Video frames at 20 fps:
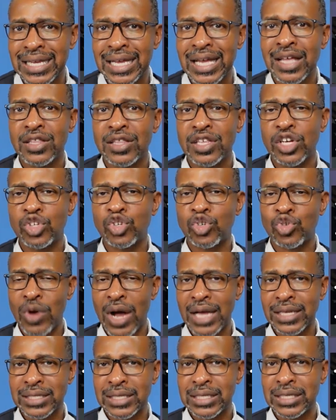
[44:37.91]
the
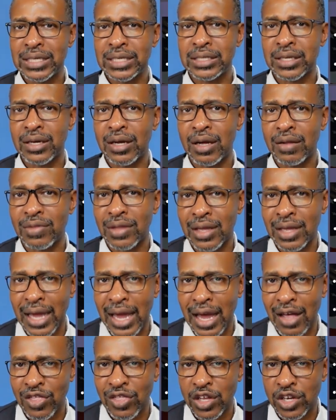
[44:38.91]
atrocities of the
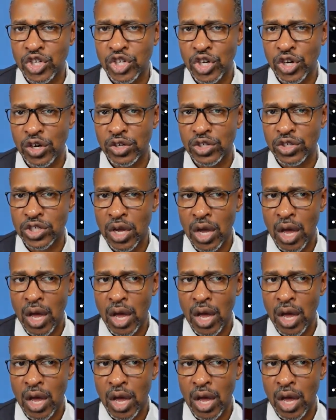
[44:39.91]
Catholic Church.